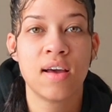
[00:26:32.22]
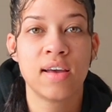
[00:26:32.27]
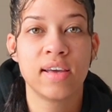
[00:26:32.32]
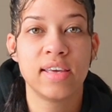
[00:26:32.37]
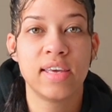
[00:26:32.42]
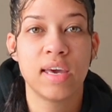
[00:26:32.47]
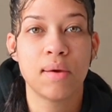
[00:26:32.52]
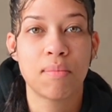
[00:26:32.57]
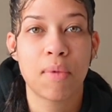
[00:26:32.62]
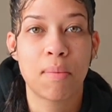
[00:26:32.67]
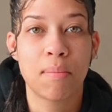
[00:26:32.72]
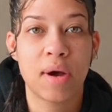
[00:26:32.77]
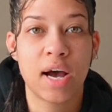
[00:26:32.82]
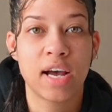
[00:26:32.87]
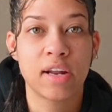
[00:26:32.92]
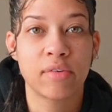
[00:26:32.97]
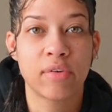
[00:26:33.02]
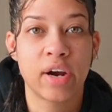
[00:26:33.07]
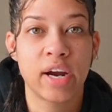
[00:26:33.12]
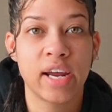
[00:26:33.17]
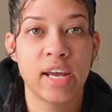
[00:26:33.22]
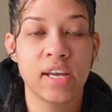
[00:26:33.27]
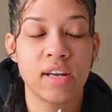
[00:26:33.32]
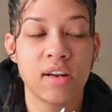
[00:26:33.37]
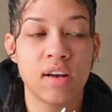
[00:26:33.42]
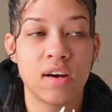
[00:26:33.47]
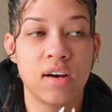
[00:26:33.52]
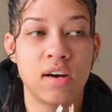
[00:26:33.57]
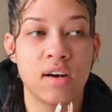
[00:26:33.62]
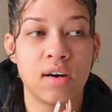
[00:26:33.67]
get my mind right.
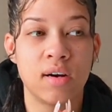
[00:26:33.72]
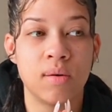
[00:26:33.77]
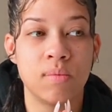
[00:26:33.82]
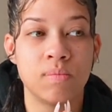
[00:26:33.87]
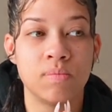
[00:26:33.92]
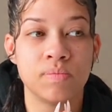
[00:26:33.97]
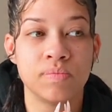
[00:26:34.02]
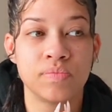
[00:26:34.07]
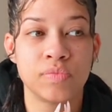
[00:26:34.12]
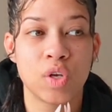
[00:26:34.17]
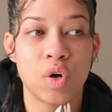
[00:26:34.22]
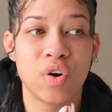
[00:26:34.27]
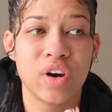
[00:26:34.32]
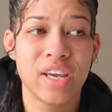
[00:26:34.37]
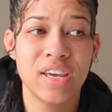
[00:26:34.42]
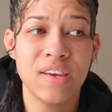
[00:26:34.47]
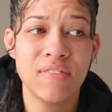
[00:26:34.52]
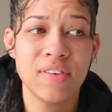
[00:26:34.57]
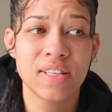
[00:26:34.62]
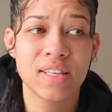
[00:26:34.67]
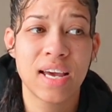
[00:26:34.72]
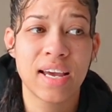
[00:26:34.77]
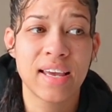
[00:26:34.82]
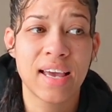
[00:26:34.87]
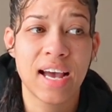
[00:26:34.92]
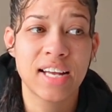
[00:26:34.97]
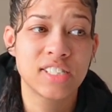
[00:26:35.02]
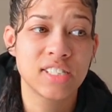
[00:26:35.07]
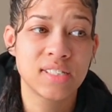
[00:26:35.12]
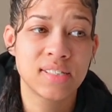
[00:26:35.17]
Um, or even like
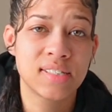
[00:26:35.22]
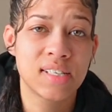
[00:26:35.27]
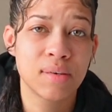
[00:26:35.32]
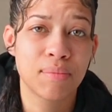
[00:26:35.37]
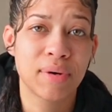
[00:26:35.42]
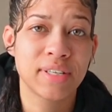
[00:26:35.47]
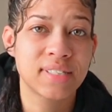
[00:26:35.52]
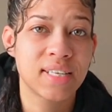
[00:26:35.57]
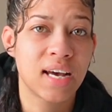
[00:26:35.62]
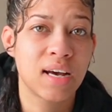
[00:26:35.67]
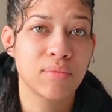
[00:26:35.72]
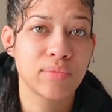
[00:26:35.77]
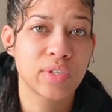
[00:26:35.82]
I just took my time.